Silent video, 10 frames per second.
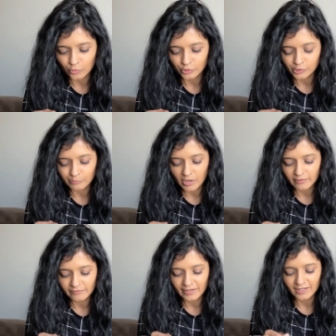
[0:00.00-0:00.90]
Eau de
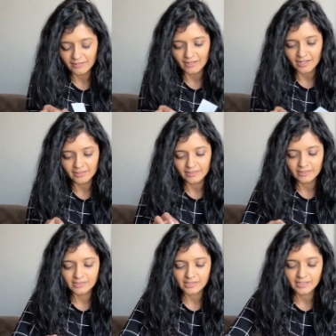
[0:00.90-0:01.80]
Parfum, and it
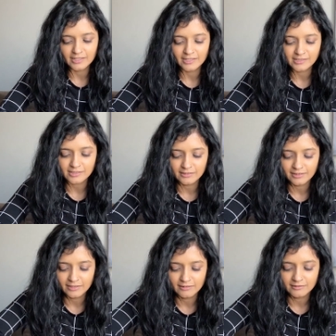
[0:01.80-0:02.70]
is a
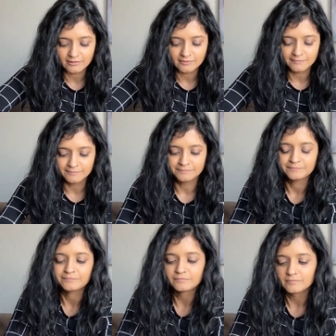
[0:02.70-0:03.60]
little.
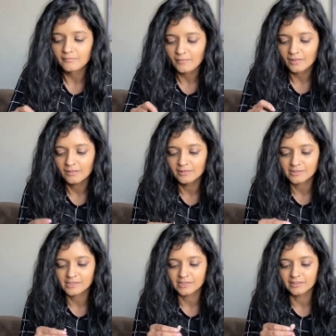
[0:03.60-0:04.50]

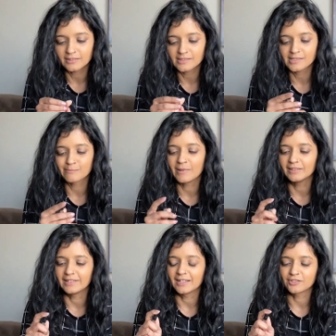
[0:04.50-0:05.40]
Let's see. Let's smell
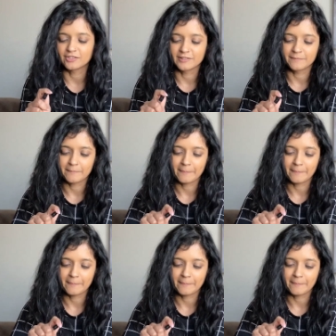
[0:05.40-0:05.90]
it actually.